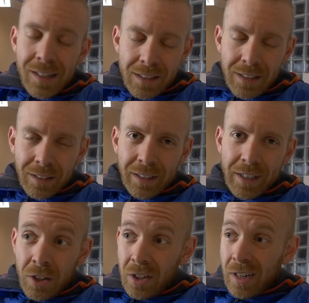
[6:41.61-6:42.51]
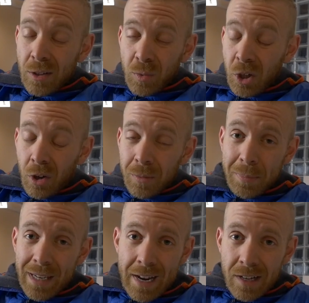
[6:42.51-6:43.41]
instantly, you guys would call
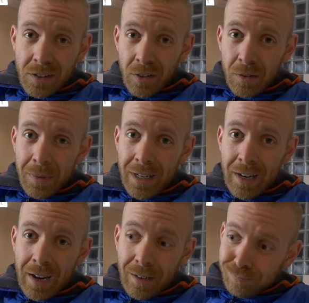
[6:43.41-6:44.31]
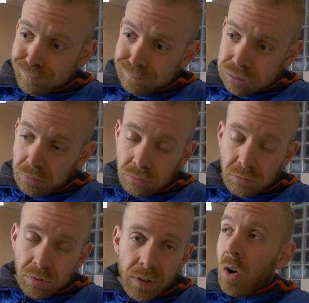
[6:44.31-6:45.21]
BS on me and
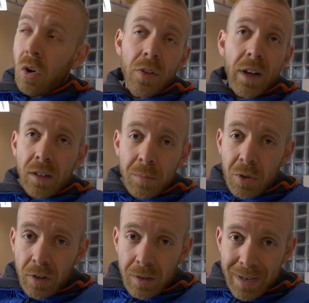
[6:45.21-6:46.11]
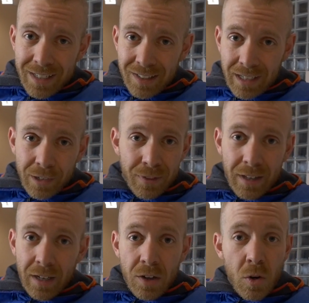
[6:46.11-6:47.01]
all that community-based stuff
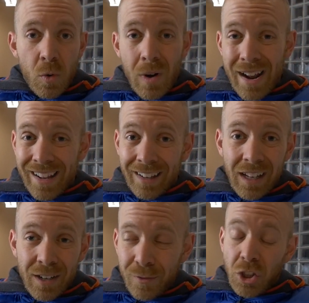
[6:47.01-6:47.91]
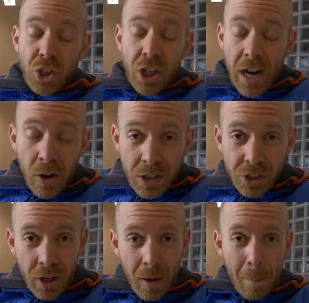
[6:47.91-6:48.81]
that I know and love,
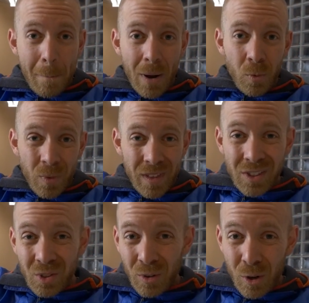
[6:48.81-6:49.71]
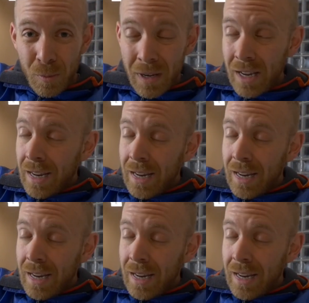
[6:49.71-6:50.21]
cherish about this group,